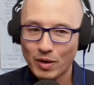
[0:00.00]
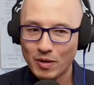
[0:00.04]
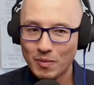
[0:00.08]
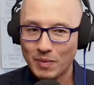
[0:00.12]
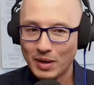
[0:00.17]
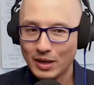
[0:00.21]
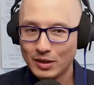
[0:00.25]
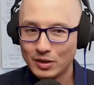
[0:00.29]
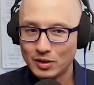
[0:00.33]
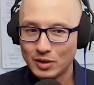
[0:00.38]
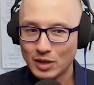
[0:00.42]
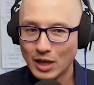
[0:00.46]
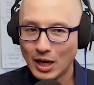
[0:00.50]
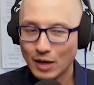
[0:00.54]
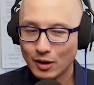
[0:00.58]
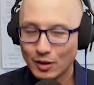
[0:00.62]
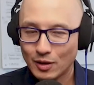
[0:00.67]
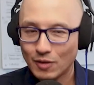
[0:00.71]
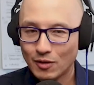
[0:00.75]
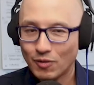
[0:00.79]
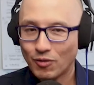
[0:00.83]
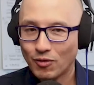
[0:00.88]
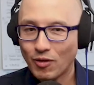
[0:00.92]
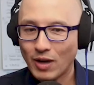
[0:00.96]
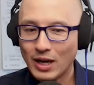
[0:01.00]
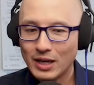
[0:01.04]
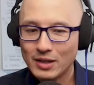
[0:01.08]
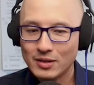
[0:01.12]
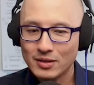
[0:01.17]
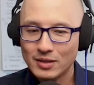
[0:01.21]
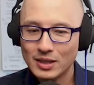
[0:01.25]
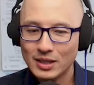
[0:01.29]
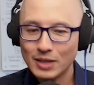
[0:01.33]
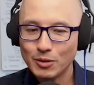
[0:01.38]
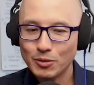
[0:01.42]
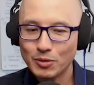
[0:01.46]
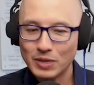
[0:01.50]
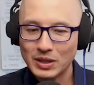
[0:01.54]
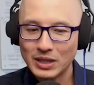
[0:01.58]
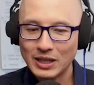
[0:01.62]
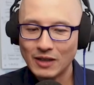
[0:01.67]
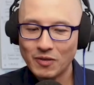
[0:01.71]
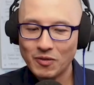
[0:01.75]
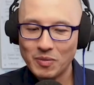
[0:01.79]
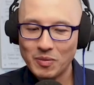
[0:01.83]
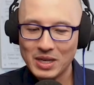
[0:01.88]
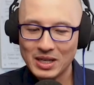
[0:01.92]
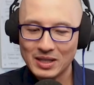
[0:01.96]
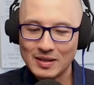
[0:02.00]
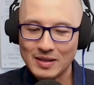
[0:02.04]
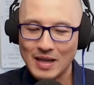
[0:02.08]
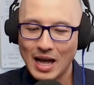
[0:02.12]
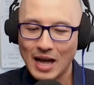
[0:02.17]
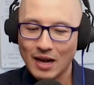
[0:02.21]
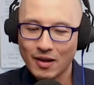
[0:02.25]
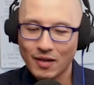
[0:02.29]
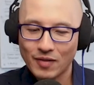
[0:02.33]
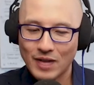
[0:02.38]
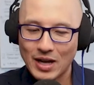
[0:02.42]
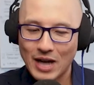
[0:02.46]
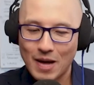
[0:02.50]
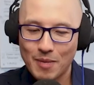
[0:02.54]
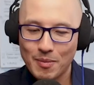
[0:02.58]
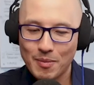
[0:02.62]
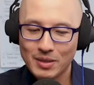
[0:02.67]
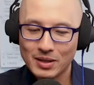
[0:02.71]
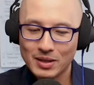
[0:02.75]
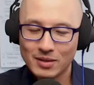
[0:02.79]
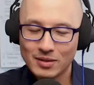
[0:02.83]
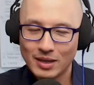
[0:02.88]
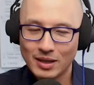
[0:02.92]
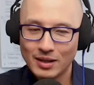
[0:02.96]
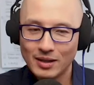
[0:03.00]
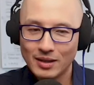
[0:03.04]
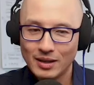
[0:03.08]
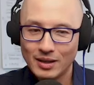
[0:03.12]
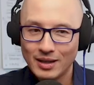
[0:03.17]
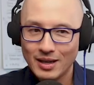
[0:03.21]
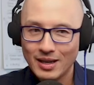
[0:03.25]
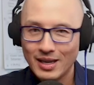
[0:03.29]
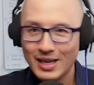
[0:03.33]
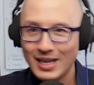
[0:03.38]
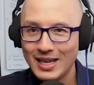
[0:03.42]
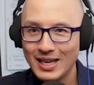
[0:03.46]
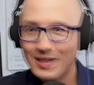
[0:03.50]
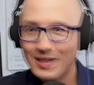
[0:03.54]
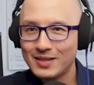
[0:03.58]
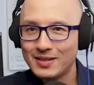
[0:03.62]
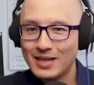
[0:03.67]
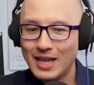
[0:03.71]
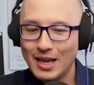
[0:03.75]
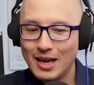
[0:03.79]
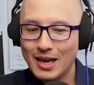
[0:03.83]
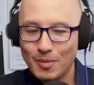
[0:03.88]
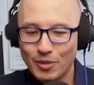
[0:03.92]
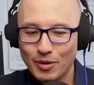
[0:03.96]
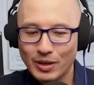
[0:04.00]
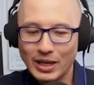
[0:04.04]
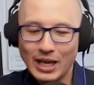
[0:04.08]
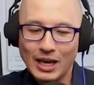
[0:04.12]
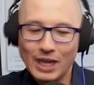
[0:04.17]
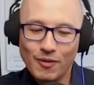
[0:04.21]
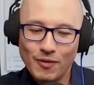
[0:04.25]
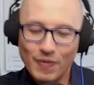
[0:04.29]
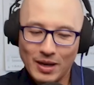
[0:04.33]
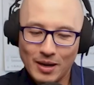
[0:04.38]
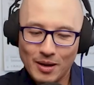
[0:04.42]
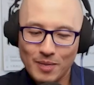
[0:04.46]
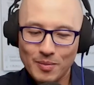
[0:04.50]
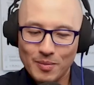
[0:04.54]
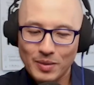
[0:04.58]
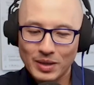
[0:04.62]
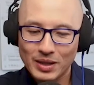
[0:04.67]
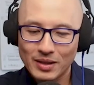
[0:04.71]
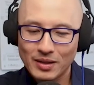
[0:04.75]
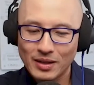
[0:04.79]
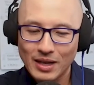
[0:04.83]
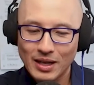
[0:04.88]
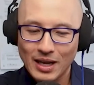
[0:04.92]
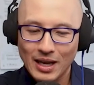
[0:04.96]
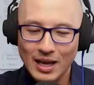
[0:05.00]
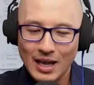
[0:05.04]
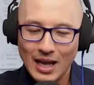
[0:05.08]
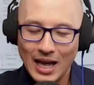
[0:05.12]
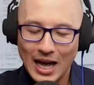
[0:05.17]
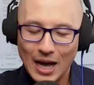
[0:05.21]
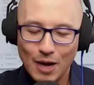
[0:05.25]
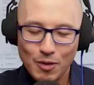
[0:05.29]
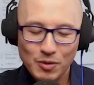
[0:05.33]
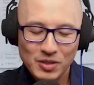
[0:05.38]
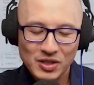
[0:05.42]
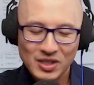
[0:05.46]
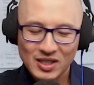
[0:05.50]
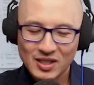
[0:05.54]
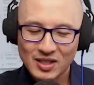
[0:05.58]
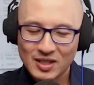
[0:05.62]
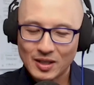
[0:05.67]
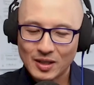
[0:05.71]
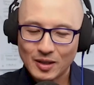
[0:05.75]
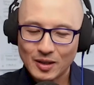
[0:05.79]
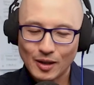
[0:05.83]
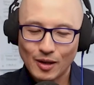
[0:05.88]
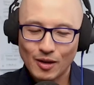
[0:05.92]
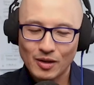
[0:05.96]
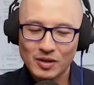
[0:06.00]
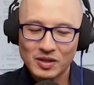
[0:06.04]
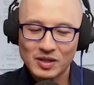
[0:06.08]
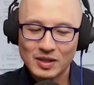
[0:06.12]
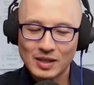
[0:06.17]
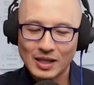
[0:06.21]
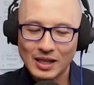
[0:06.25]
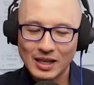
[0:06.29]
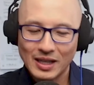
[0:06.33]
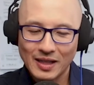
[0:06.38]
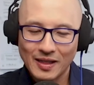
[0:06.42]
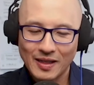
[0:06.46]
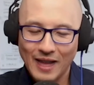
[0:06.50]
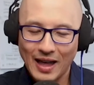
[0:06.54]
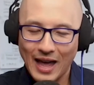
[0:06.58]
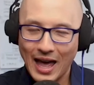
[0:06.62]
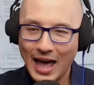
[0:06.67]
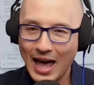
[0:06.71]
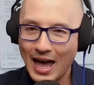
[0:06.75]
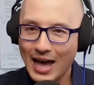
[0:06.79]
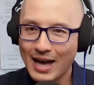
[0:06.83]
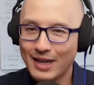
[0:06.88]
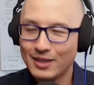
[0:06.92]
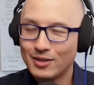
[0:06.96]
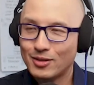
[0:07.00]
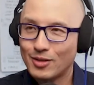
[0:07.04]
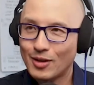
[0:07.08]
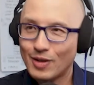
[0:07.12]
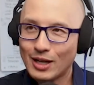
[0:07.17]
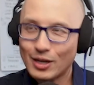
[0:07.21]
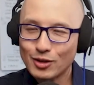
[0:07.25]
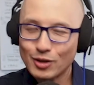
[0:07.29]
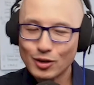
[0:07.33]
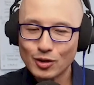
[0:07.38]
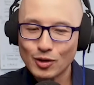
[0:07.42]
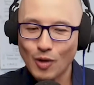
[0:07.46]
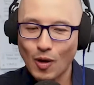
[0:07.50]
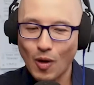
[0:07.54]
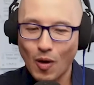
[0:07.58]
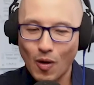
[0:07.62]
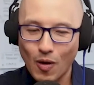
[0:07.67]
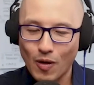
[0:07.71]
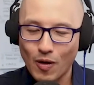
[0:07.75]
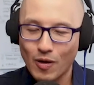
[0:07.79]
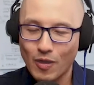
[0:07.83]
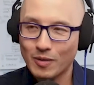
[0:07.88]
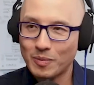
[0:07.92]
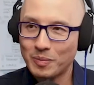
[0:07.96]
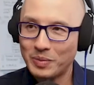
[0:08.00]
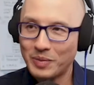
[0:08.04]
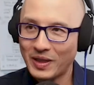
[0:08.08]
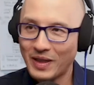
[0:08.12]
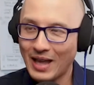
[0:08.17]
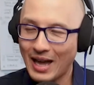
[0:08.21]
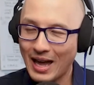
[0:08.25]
one of my childhood friends, he would give me a stack of comics that his neighbor gave him. And I would just sit there and study the ads, not just the art,